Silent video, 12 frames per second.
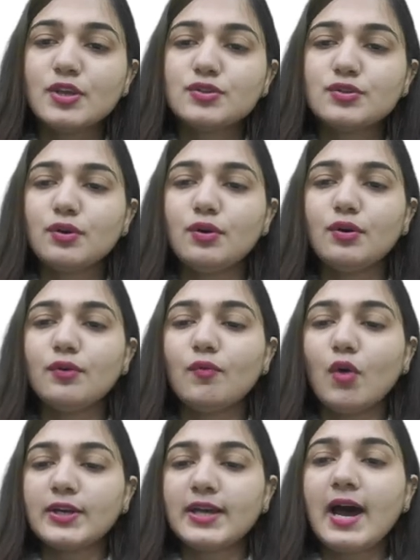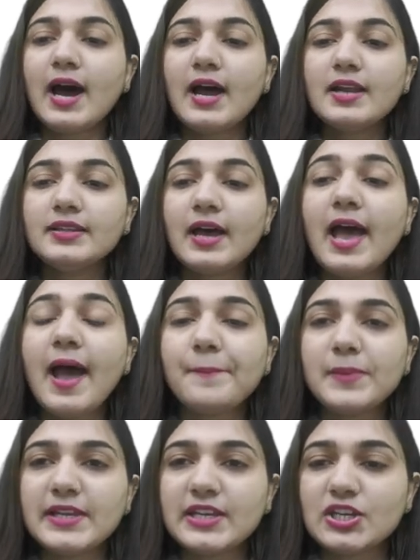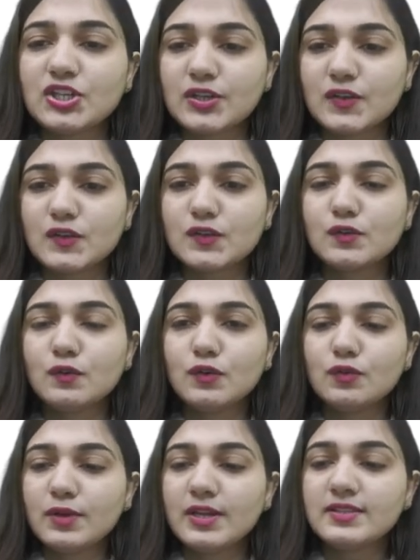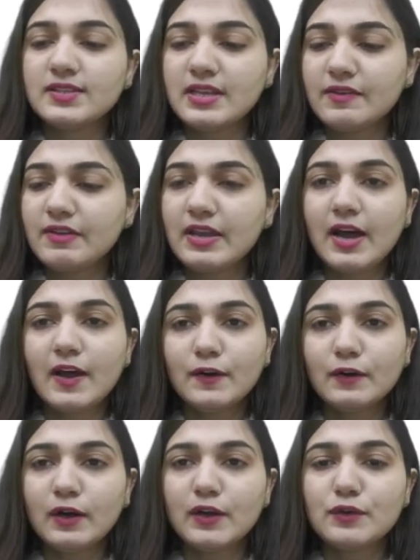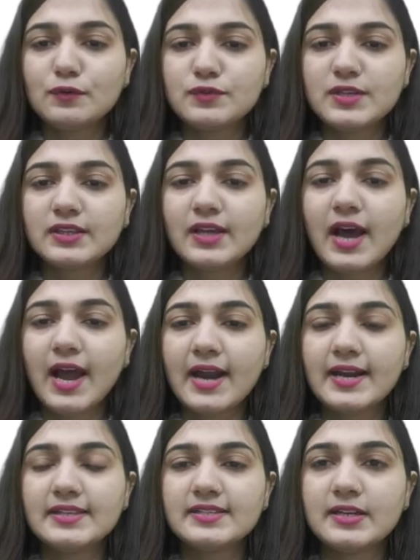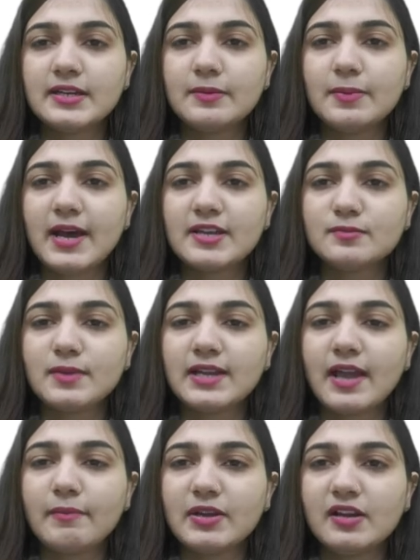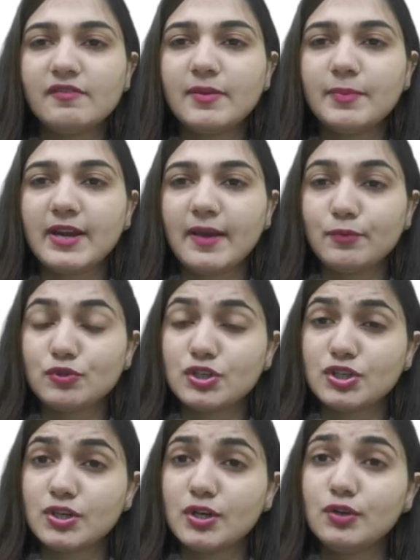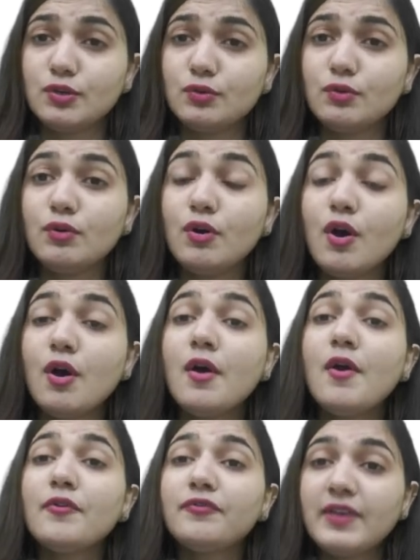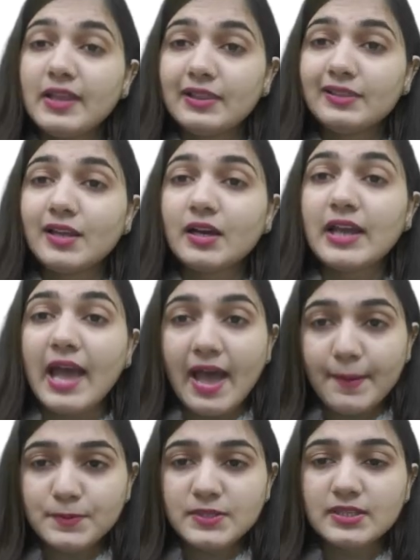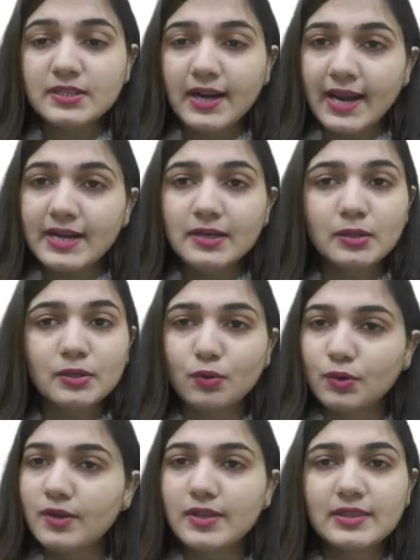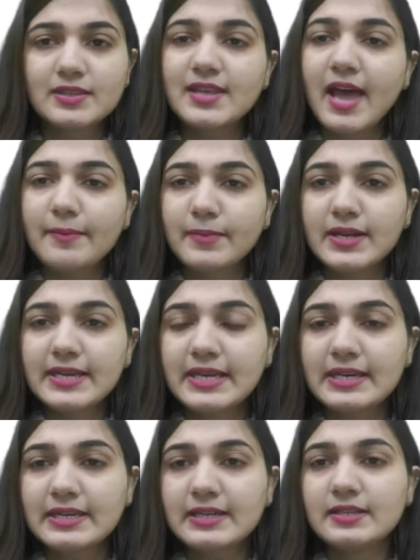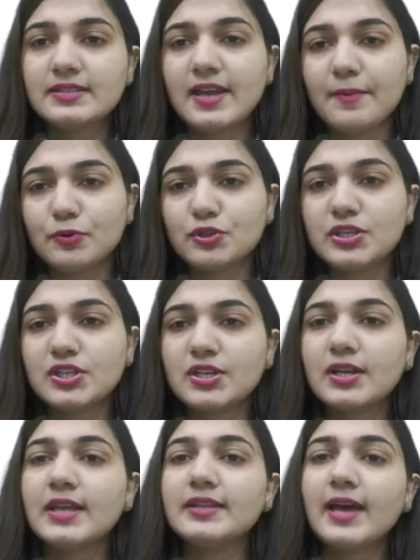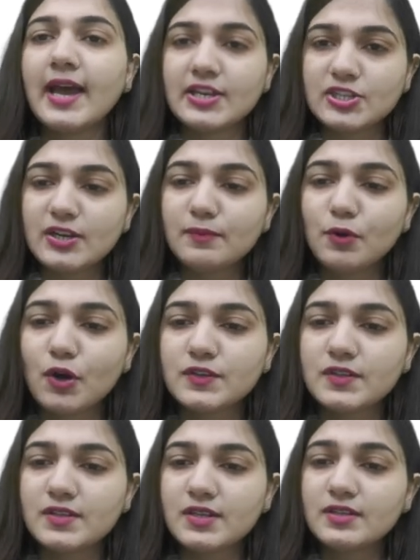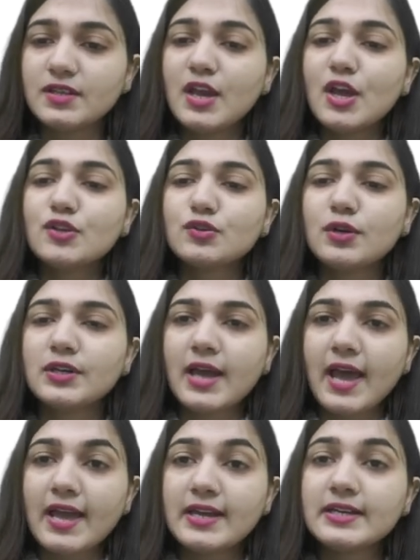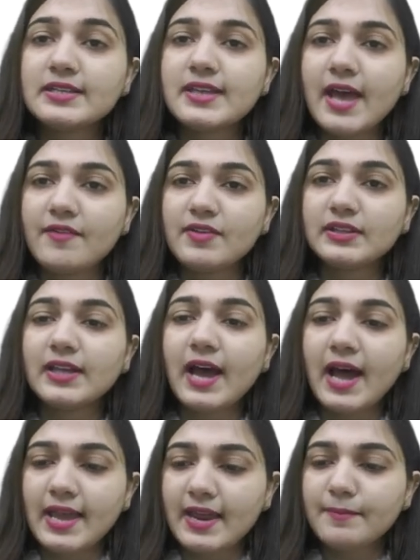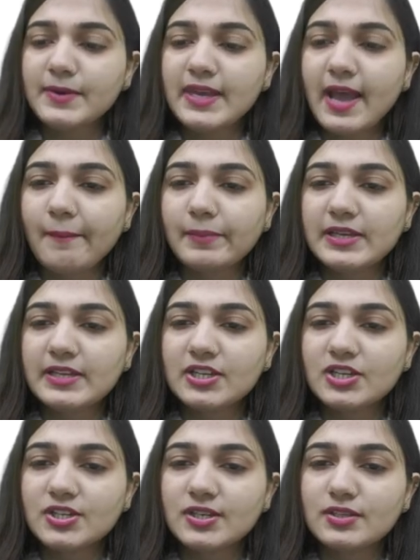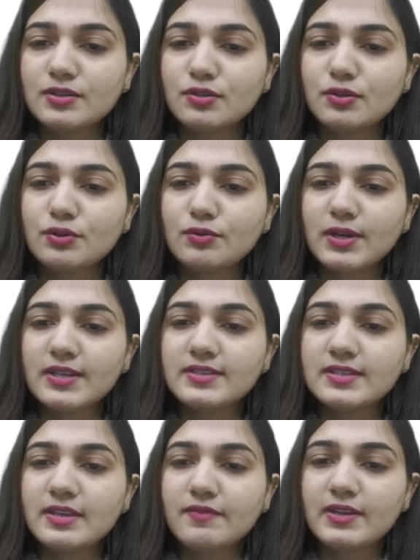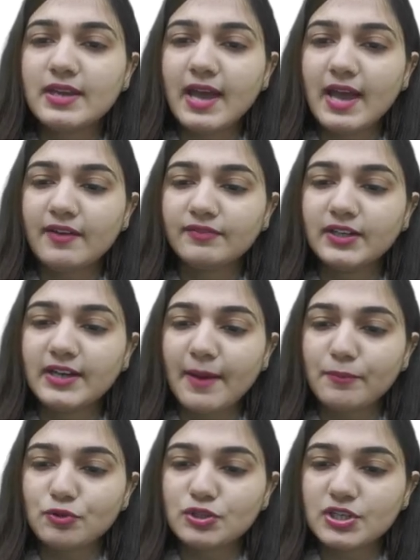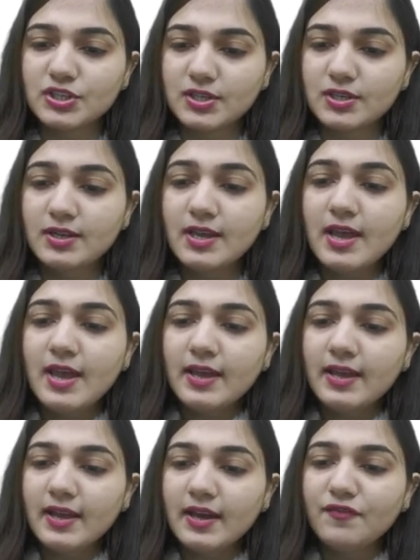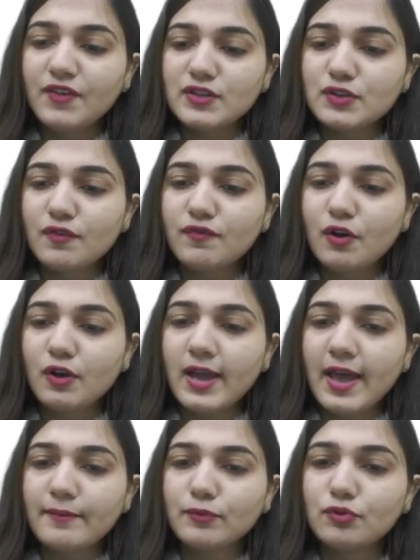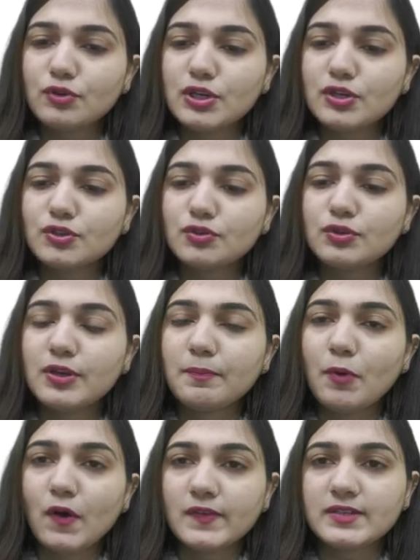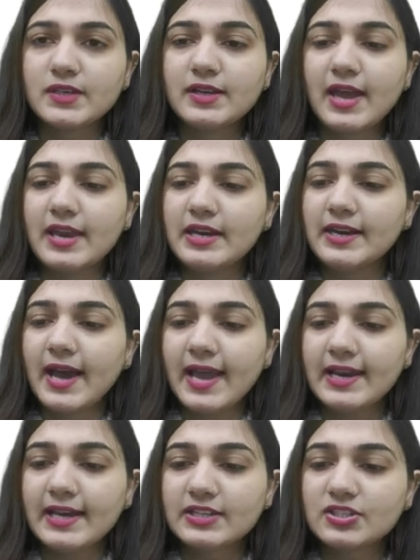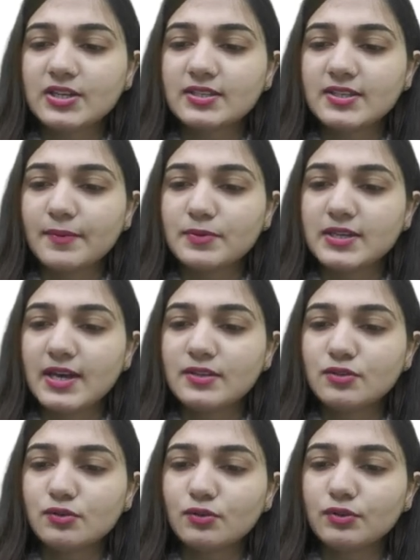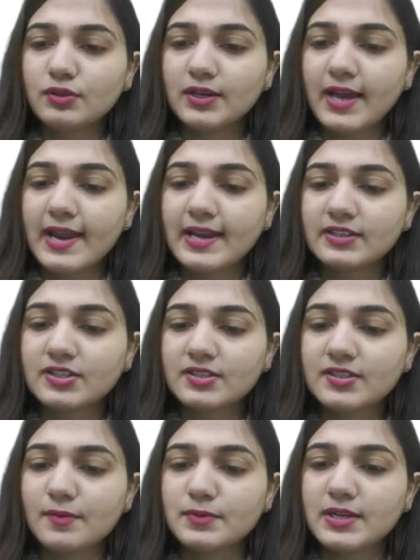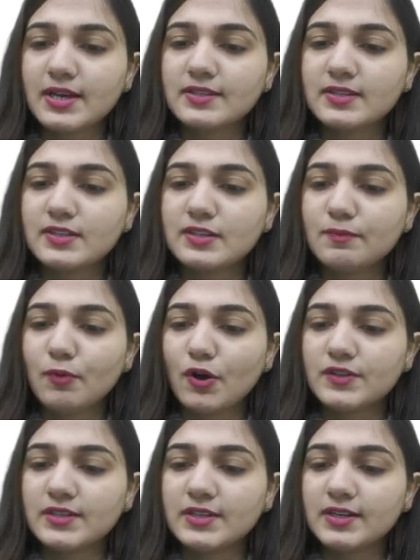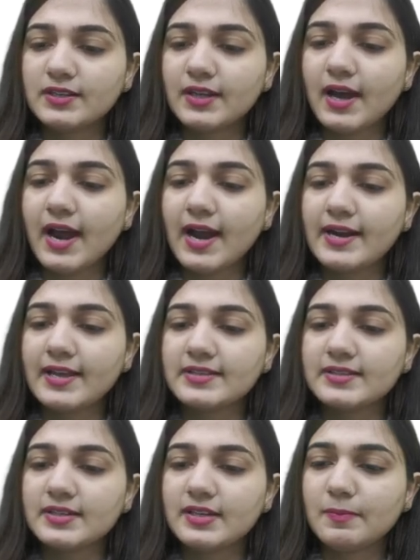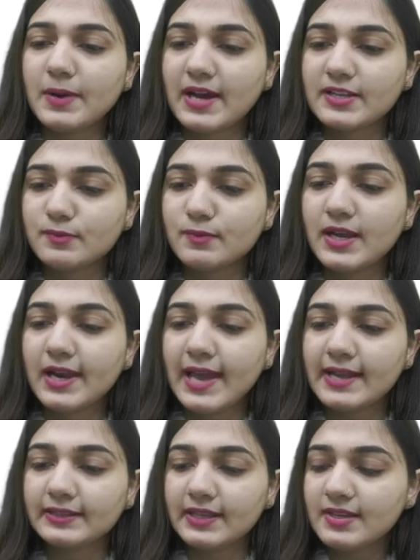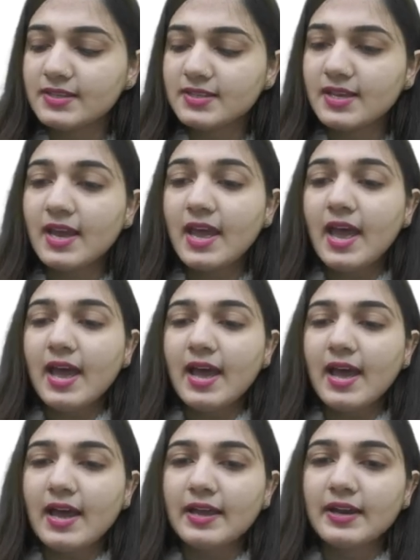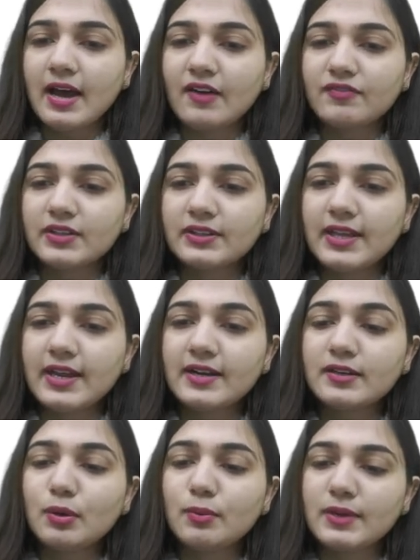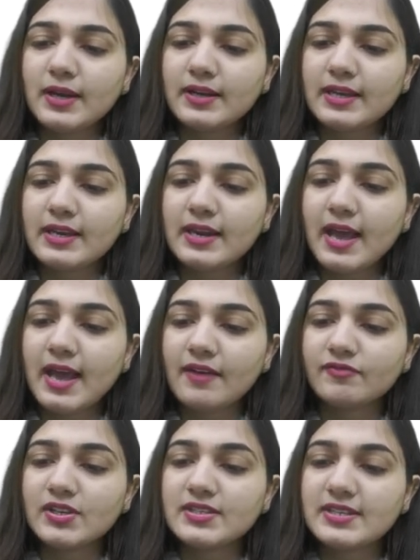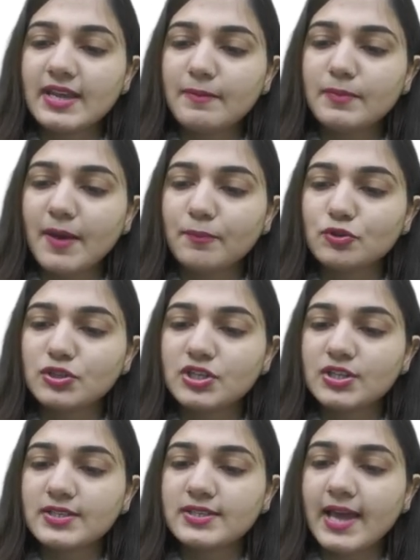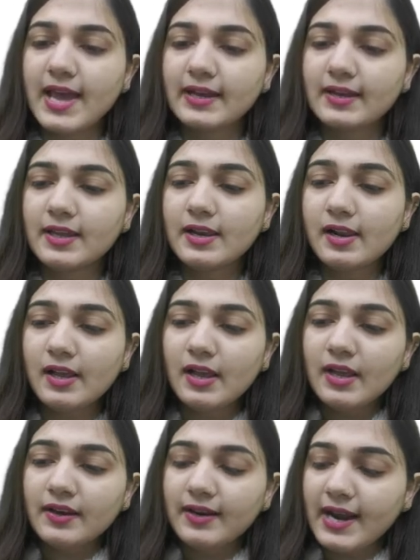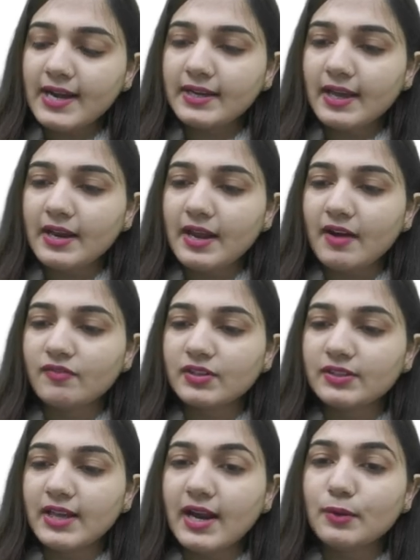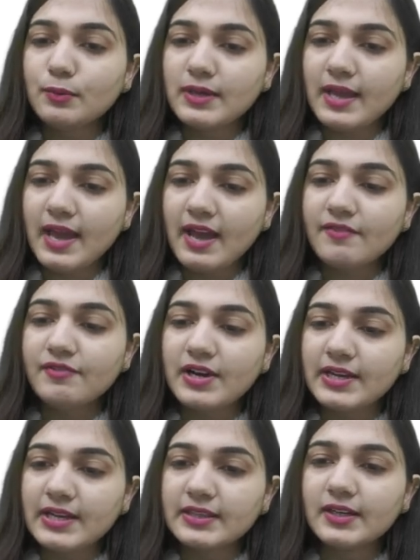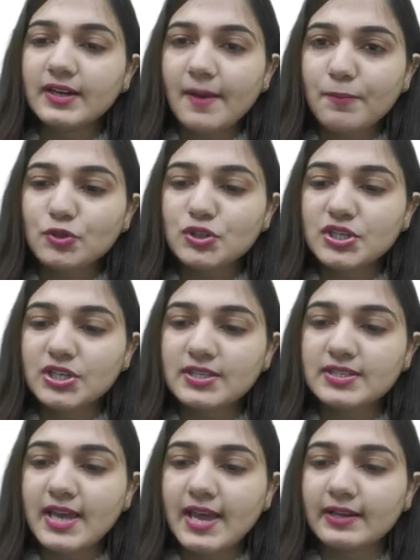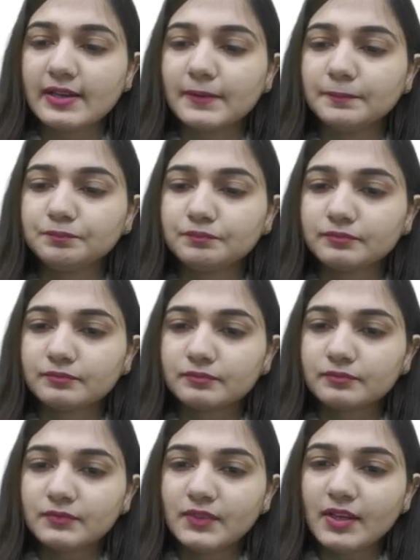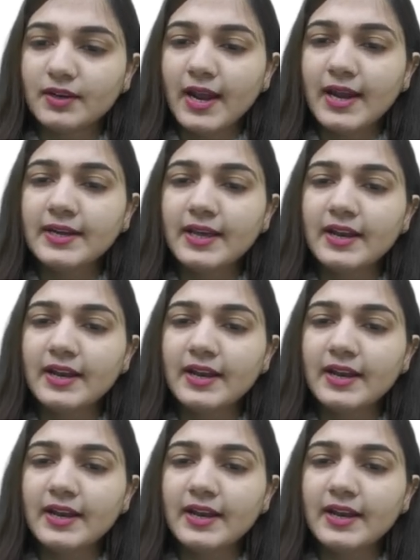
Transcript: So what are the applications? So you can see we are using the high density plasma chemical vapor deposition to fill the gaps, right? Okay, in the simultaneous deposition and the etching processes. So it is having the IMD application. So you can see we have the deposition here. First of all, I am going to deposit any dielectric substance. So the dielectric substance is deposited in the high density plasma like this. And after that, we again have the same deposition cycle, right? And after that, we have again the deposition cycle, right?